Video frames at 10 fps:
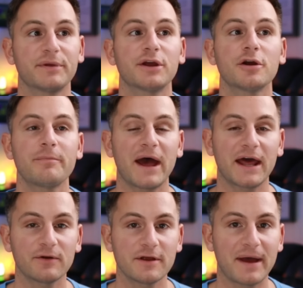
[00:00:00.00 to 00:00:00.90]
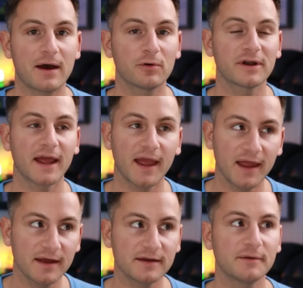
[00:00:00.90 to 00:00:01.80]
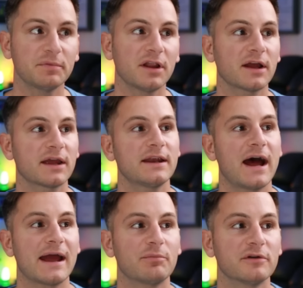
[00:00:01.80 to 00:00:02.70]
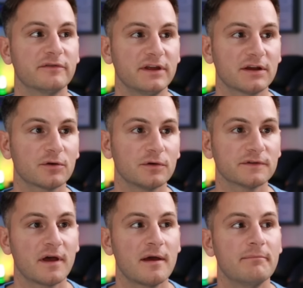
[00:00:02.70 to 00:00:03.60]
pure battery-powered and plug-in hybrid vehicles